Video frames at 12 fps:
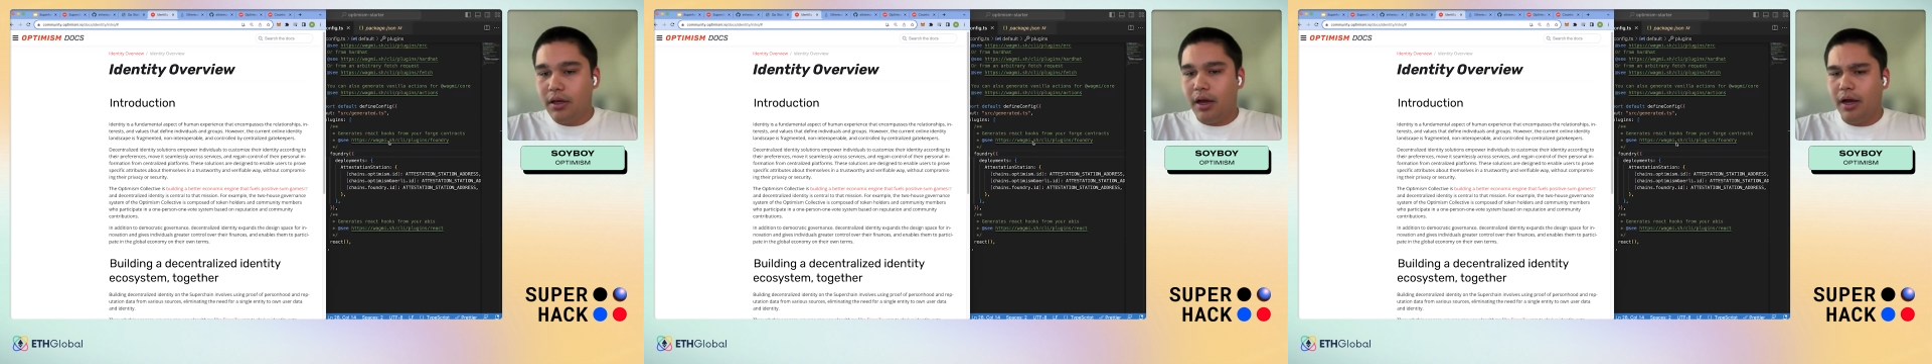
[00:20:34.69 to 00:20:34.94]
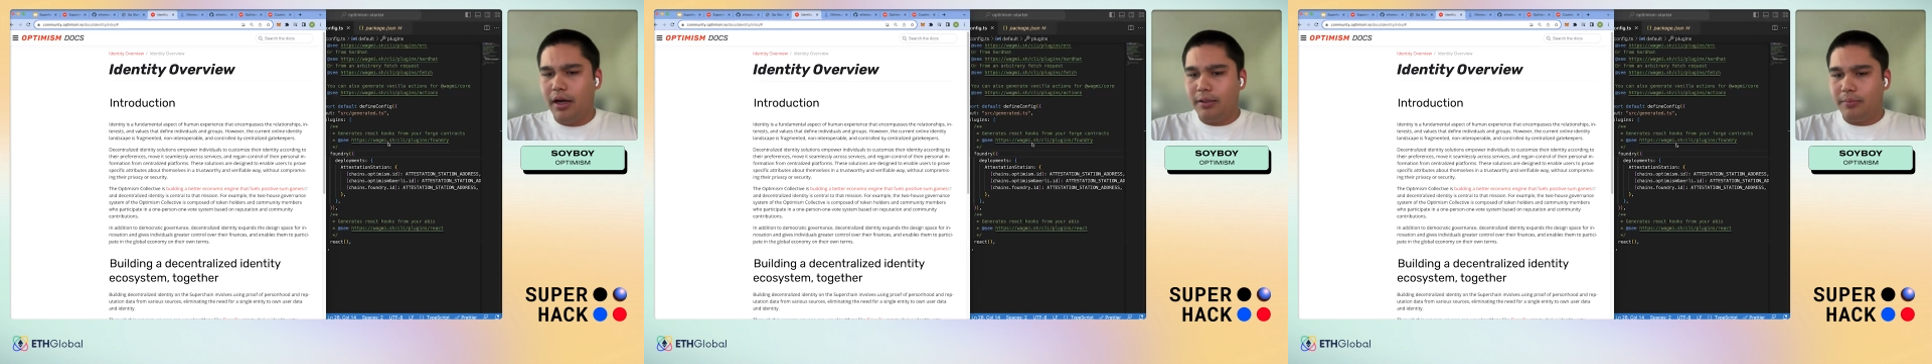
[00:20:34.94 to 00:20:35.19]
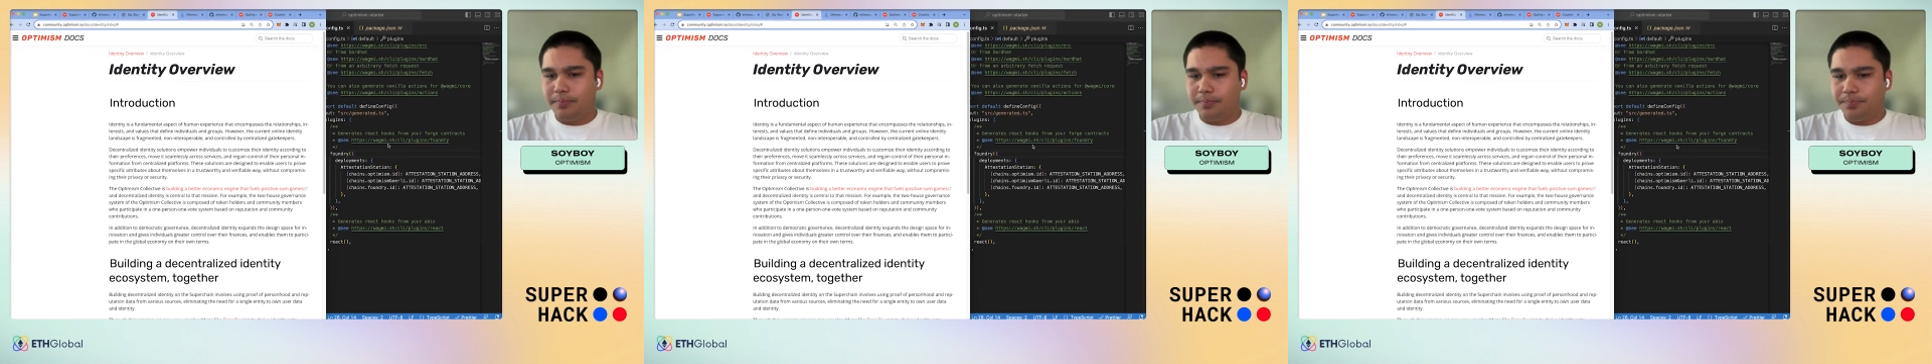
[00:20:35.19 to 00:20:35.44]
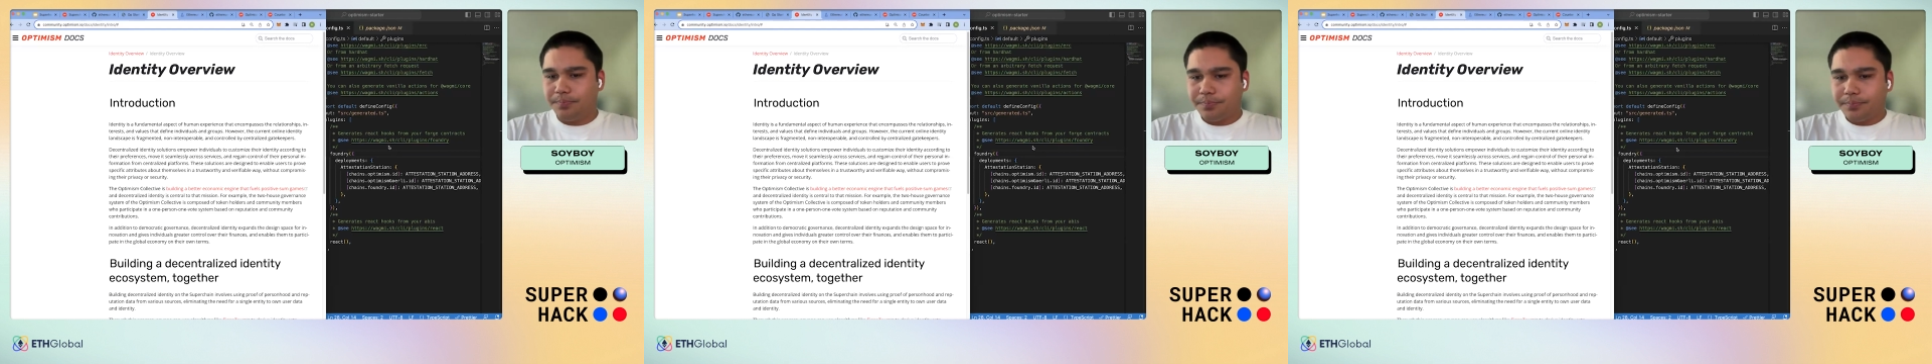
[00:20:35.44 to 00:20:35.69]

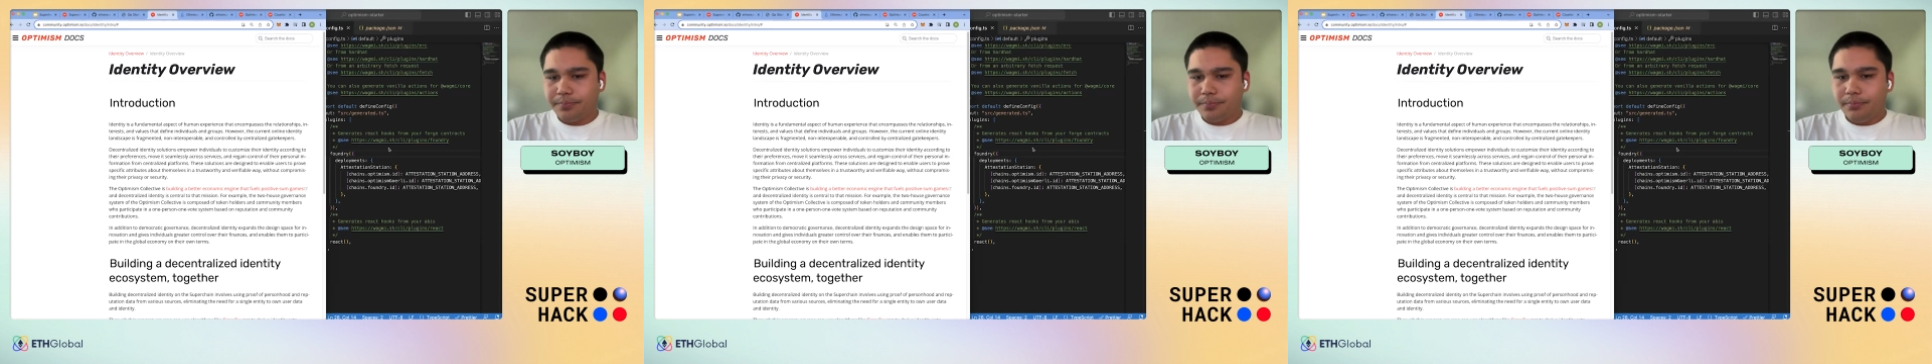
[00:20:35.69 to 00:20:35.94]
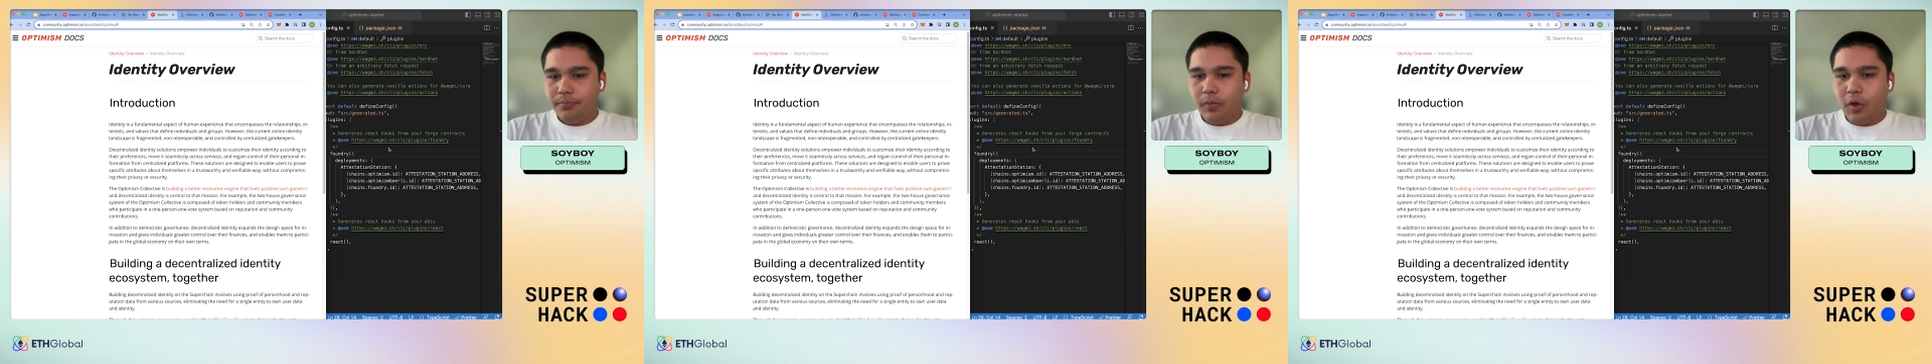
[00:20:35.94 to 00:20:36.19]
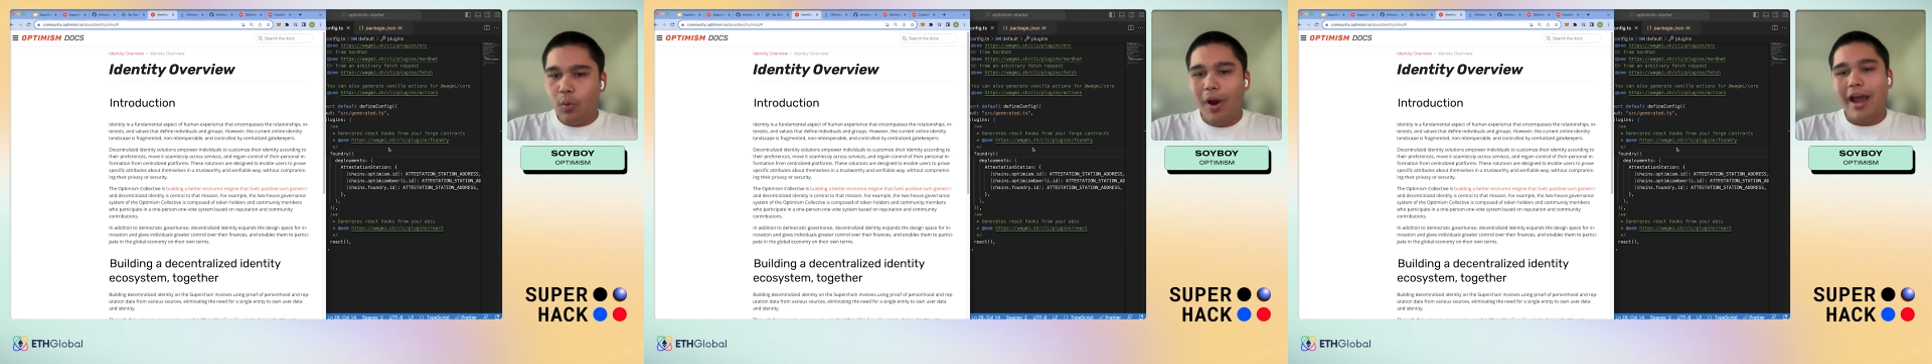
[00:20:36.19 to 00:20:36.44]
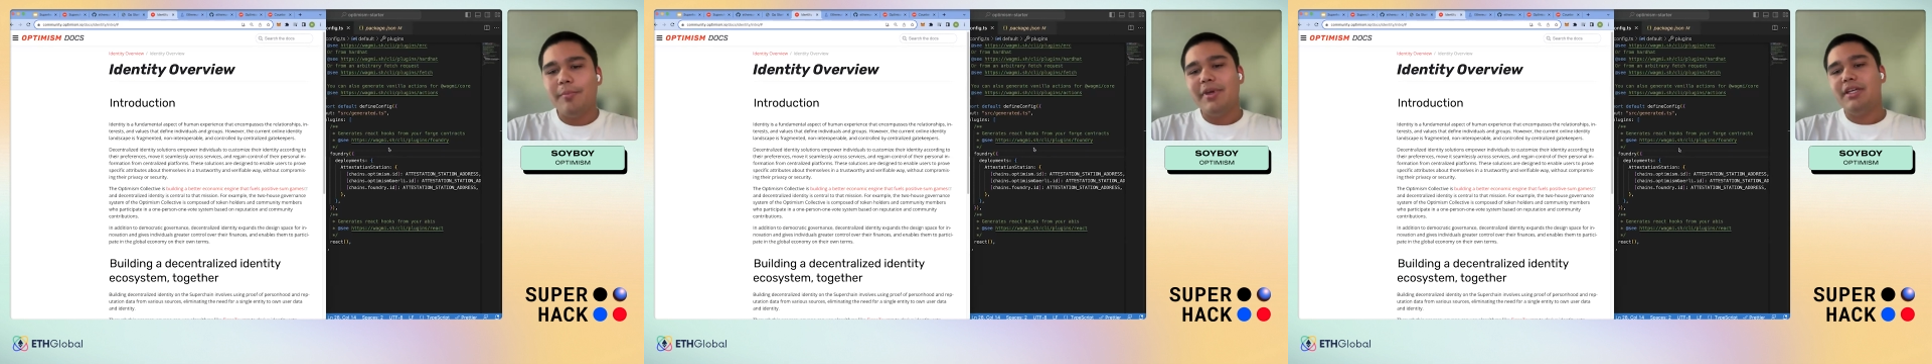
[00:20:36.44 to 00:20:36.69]

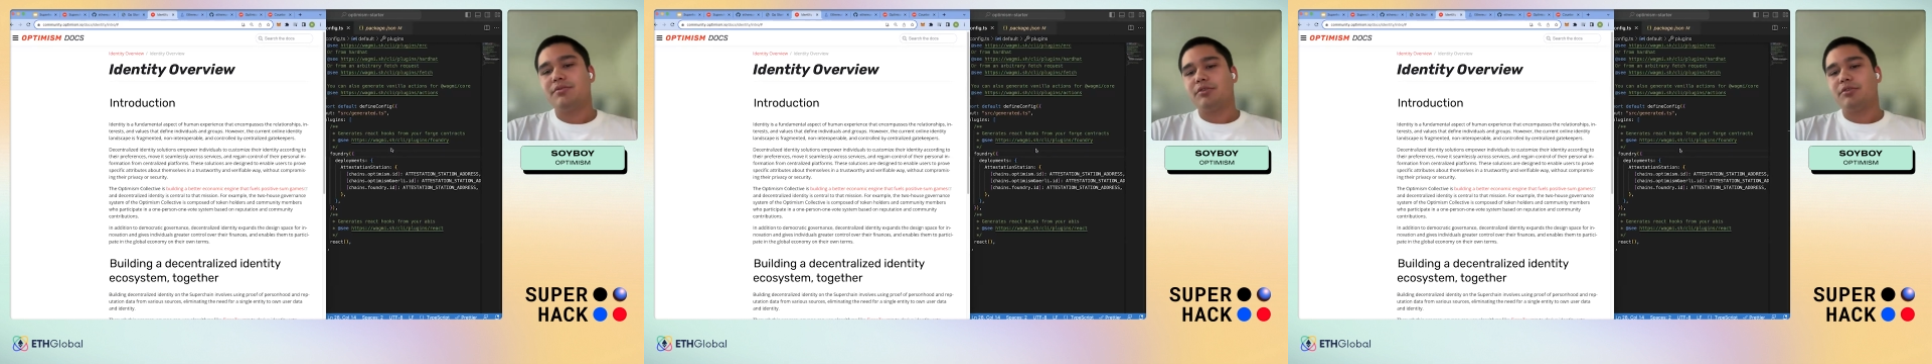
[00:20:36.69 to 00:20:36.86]
Wagmi is